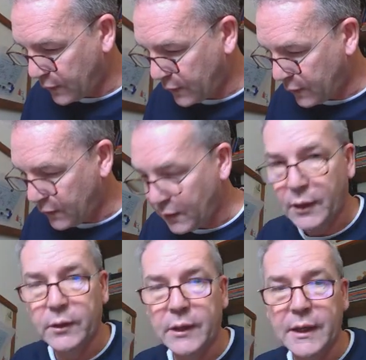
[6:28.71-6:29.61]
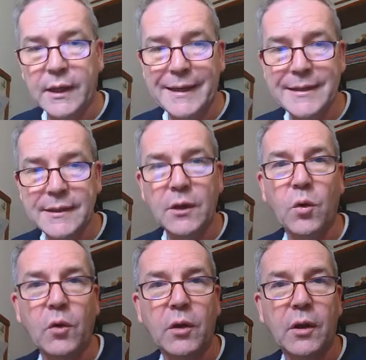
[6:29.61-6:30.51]
Now an easy
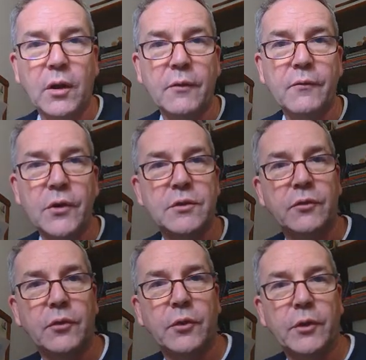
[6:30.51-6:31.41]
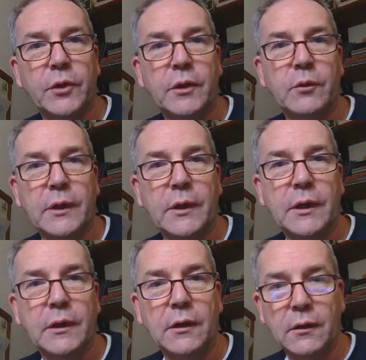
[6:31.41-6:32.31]
conversion for you in
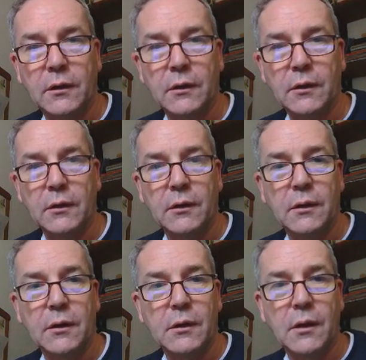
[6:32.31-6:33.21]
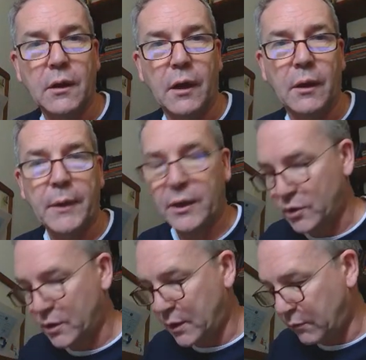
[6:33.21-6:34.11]

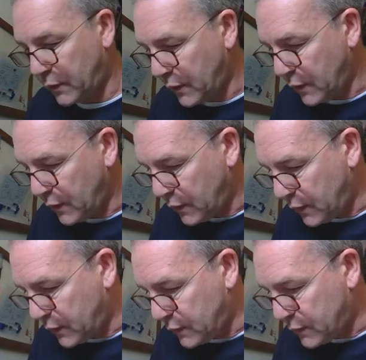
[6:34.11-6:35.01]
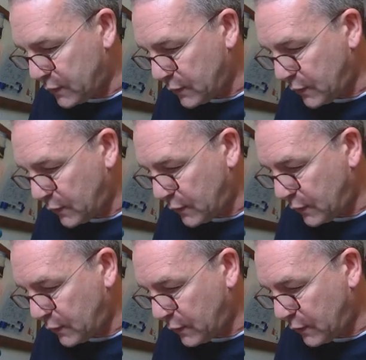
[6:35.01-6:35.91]
engineering is,
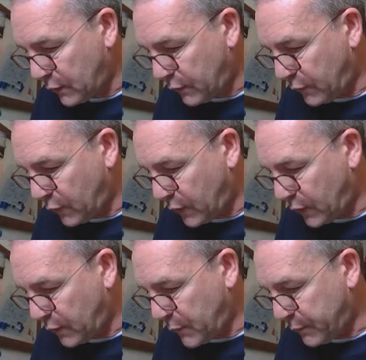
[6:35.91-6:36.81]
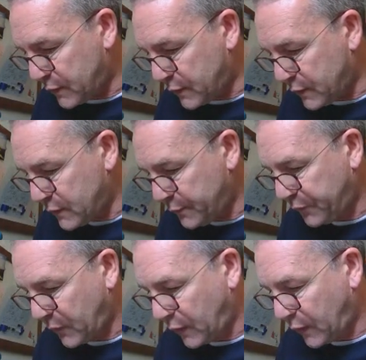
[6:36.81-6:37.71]
if you've got it in millimeters,
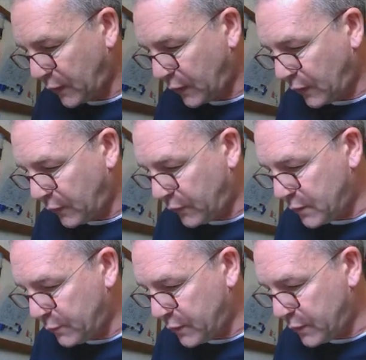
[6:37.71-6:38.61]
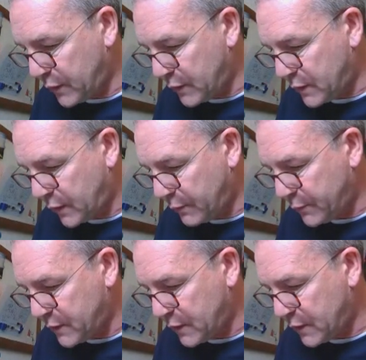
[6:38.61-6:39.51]
if you simply do it times
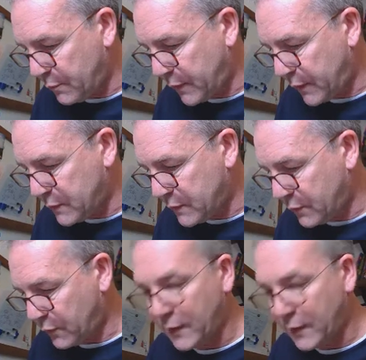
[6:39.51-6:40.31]
10 to the minus 3,